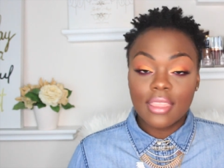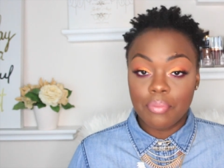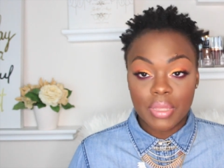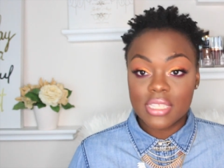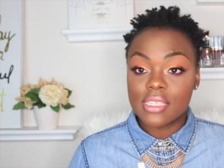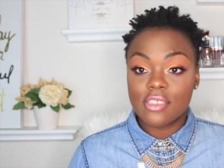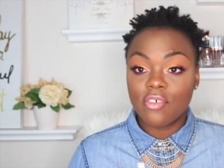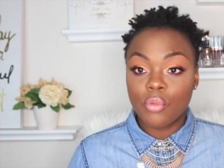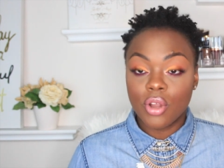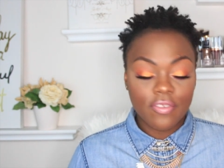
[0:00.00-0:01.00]
the business
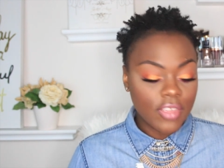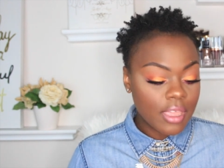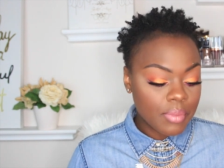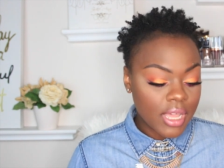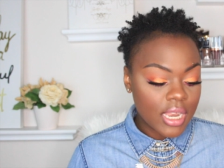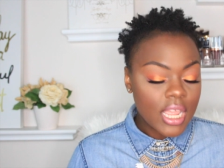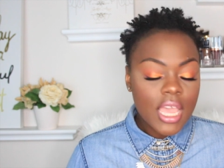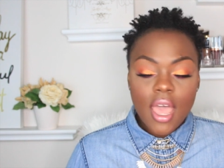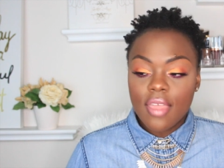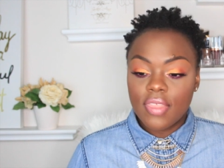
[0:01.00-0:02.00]
of Morphe, but
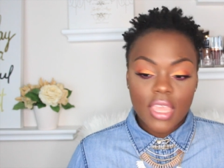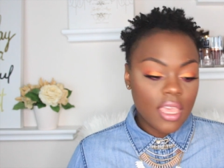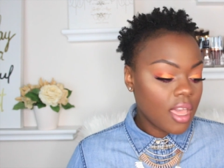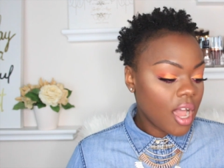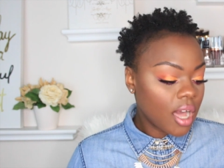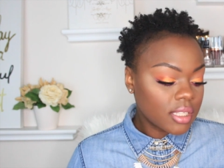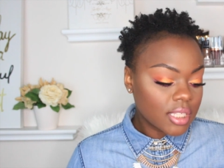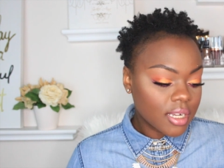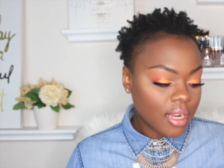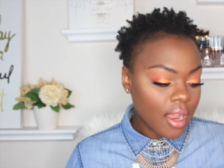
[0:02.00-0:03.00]
the
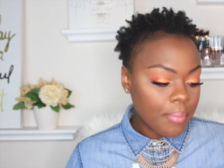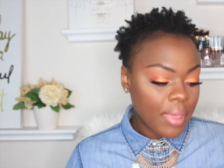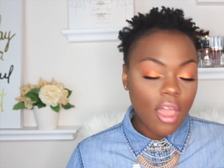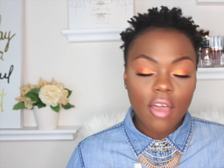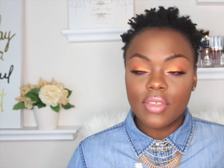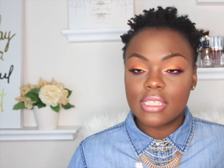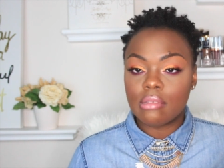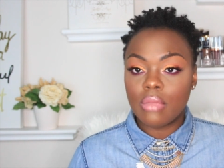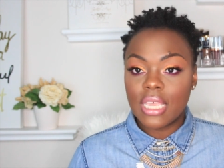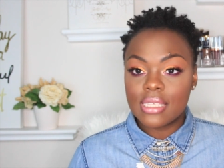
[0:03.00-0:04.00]
color payoff is
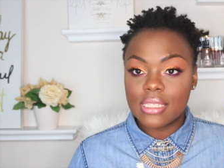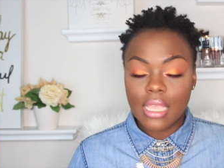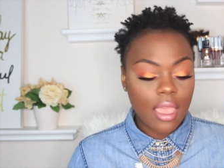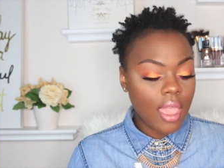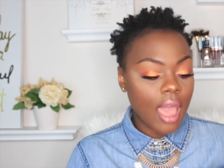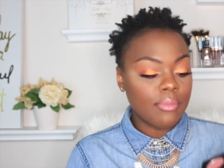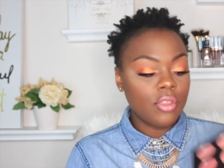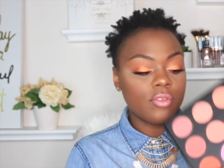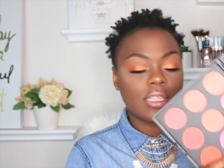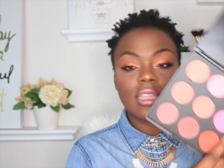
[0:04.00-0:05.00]
amazing. I'm
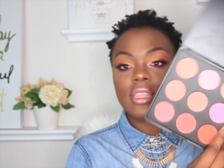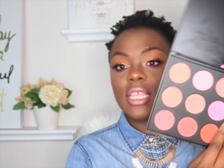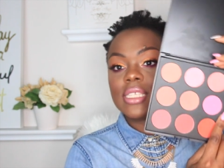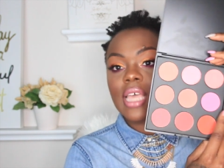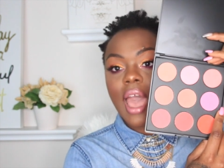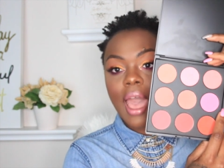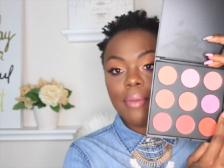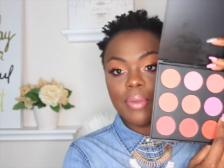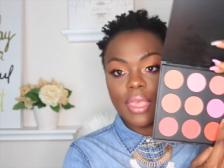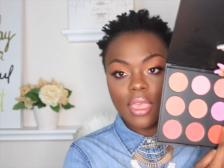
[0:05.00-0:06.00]
using this
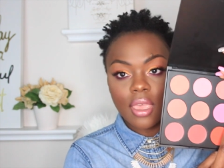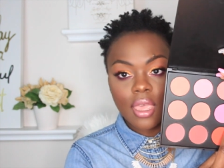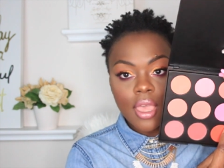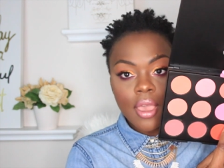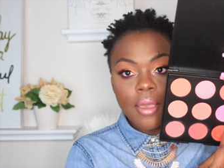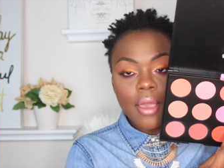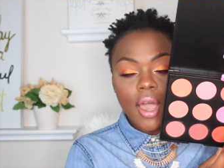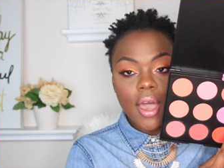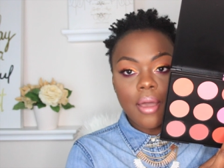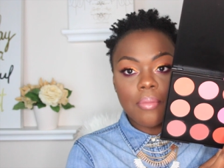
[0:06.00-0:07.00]
hot pink
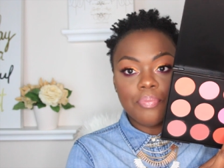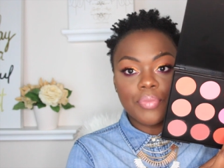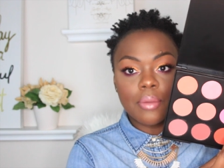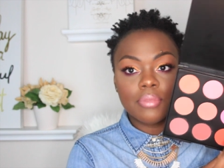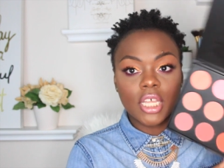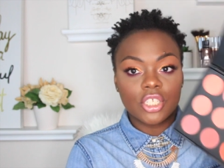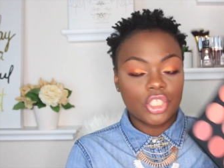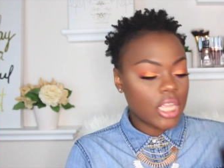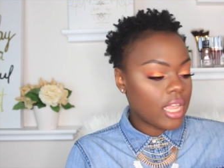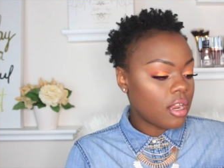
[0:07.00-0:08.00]
blush
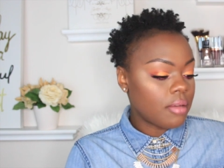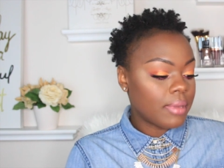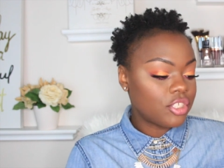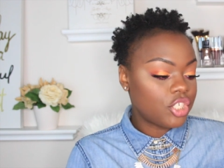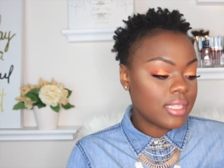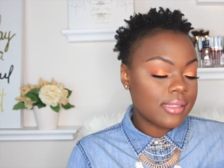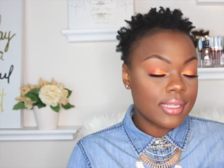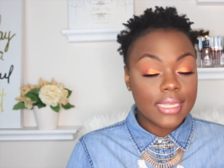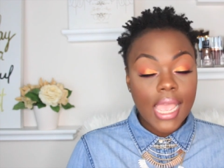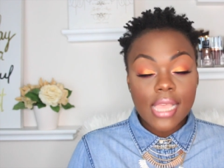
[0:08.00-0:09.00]
shade on my
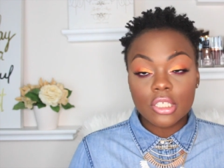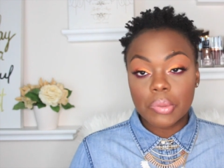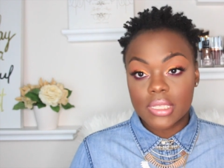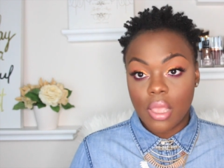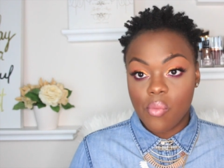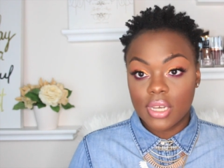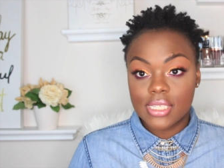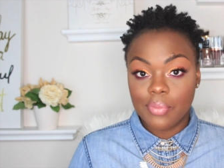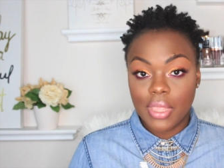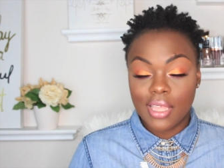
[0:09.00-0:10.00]
cheeks today just because I wanted
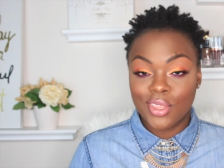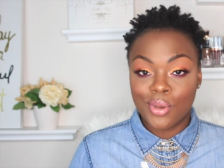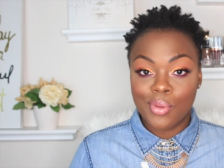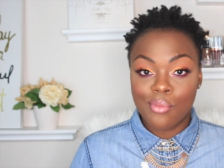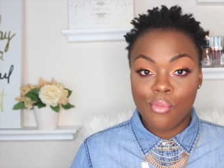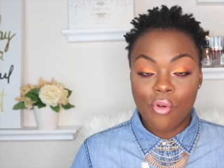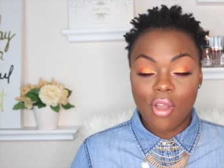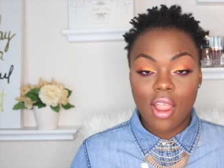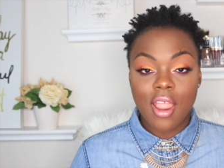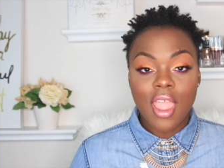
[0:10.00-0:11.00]
something a little bit
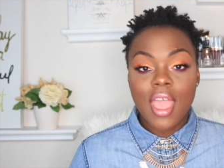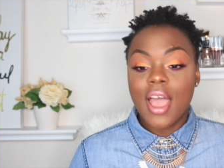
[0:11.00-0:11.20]
more